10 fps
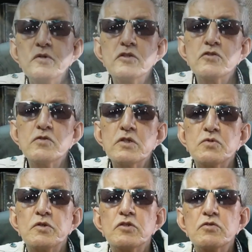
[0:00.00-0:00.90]
we'll do
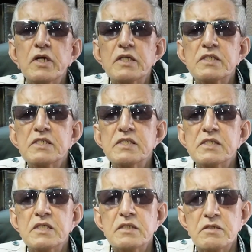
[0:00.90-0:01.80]
is we look at
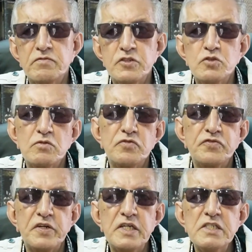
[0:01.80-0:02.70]
the individual
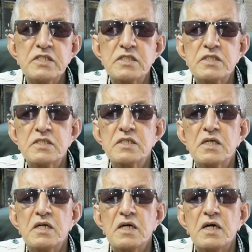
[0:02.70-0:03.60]
phrases
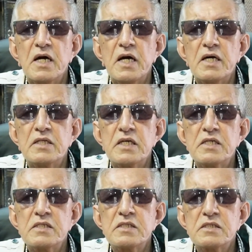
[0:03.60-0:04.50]
and
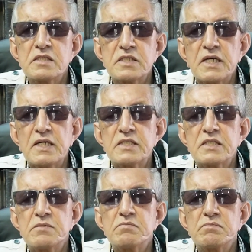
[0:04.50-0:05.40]
then discuss
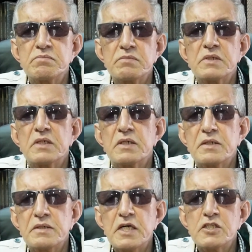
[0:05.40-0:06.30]
them
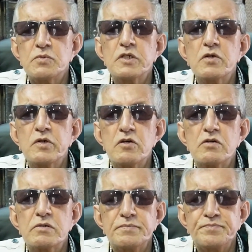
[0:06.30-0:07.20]
as we go
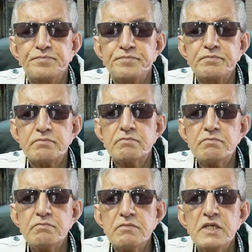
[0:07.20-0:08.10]
along.
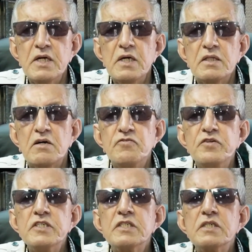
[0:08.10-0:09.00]
Now,
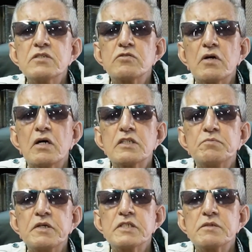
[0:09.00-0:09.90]
firstly, the Quran
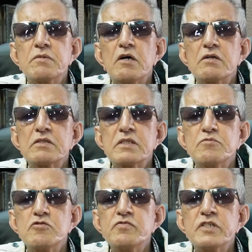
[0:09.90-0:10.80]
speaks about
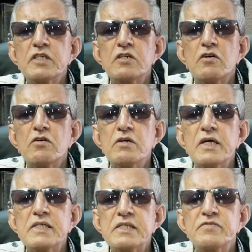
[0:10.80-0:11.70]
moving along
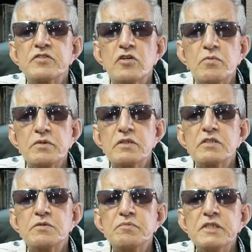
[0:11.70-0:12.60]
at a
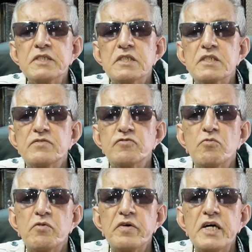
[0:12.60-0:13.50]
phenomenal speed in a
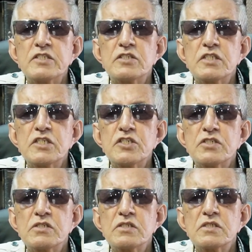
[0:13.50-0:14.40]
form of
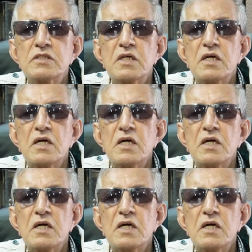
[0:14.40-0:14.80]
agitations